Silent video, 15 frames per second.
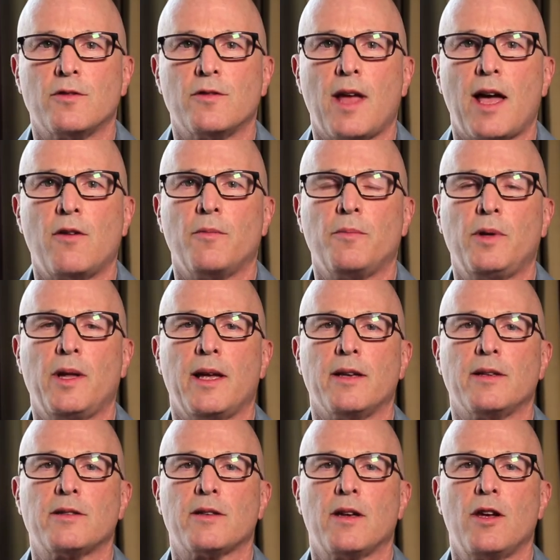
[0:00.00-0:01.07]
are now in
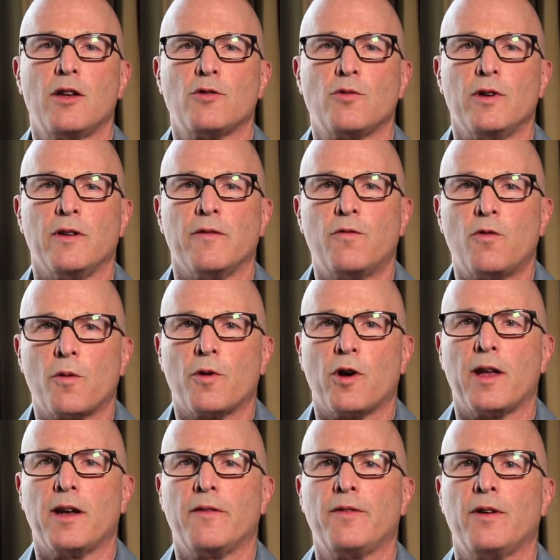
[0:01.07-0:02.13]
place treating former
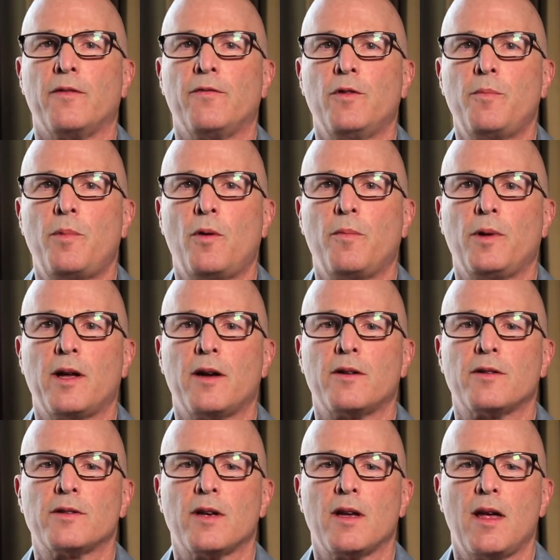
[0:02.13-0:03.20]
NFL football
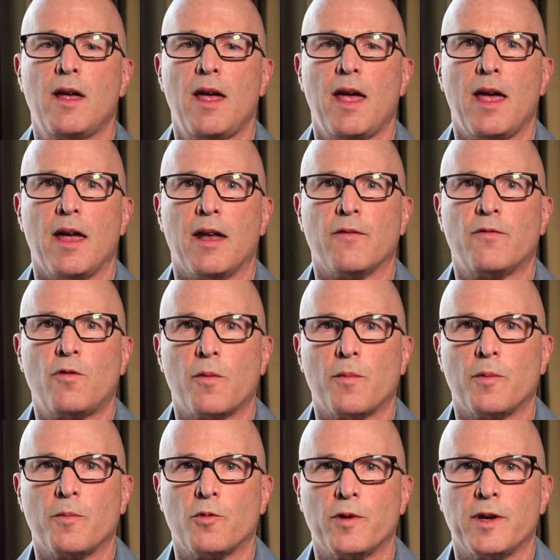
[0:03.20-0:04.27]
players and former
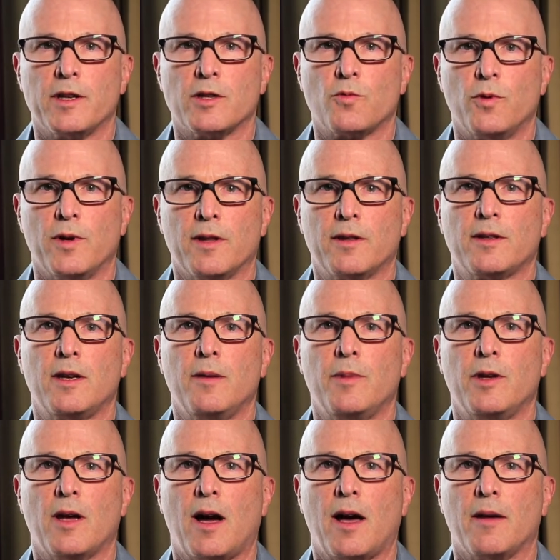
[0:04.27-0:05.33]
Marines with
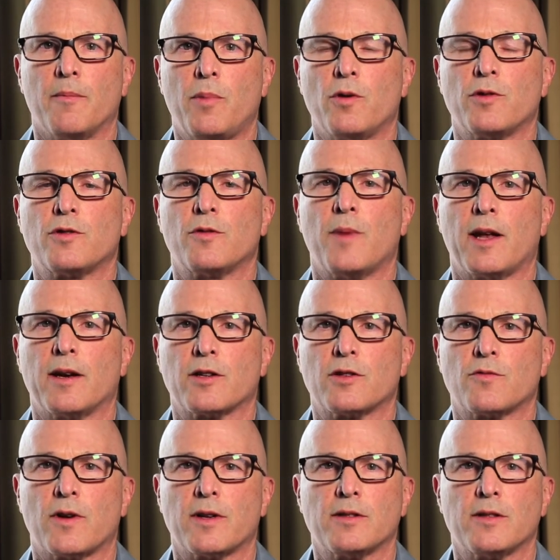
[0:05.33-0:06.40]
TBI and post traumatic
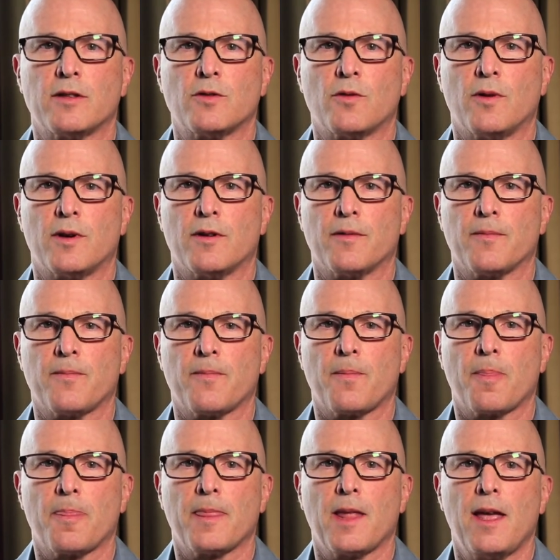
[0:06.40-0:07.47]
stress disorder.
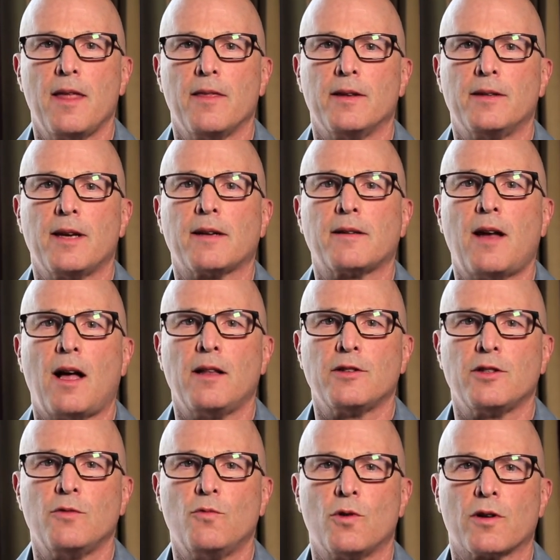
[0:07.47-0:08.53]
The
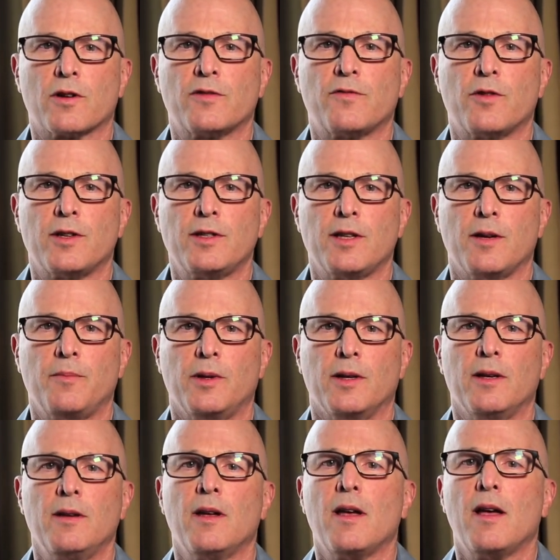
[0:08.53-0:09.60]
technology works very
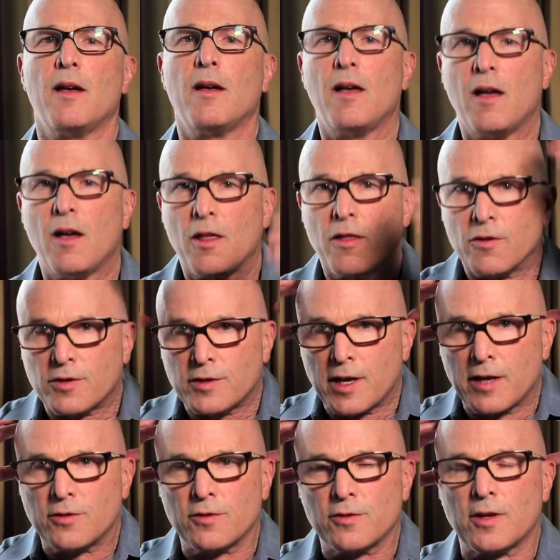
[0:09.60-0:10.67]
simply. There's
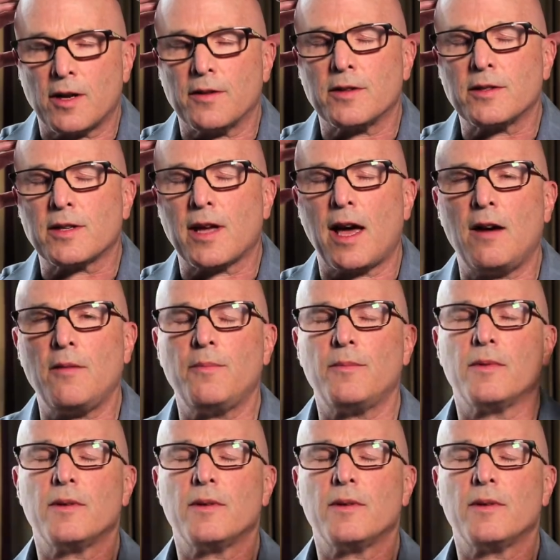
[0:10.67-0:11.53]
sensors on the scalp,